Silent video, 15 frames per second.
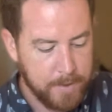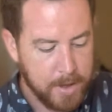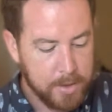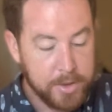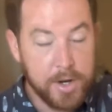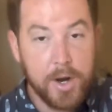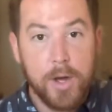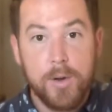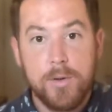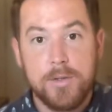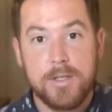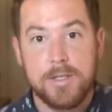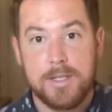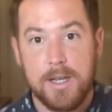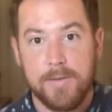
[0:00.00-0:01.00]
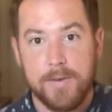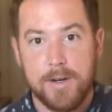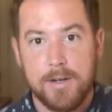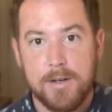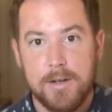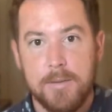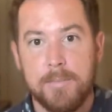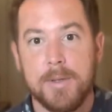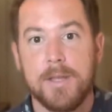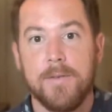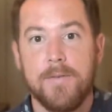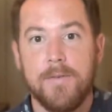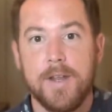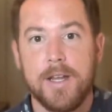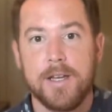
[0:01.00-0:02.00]
the nose is different, but the
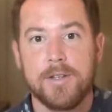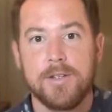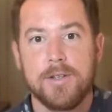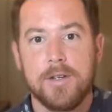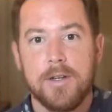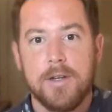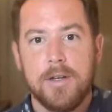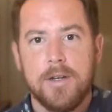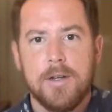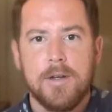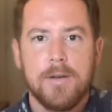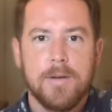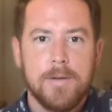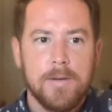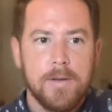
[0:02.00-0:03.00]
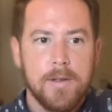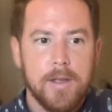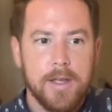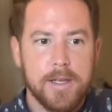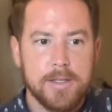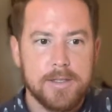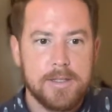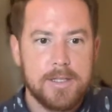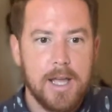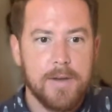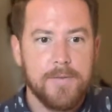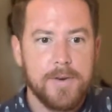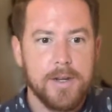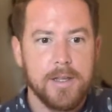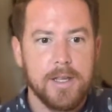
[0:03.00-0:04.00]
finish is
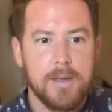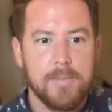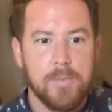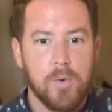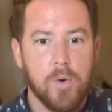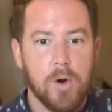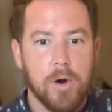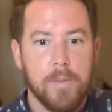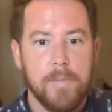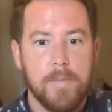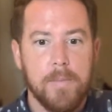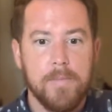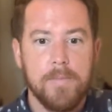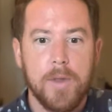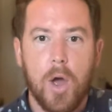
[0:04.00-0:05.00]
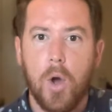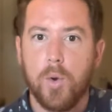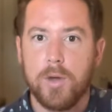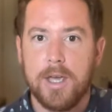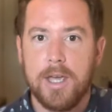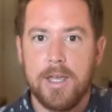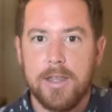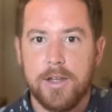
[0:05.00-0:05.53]
definitely more oaky.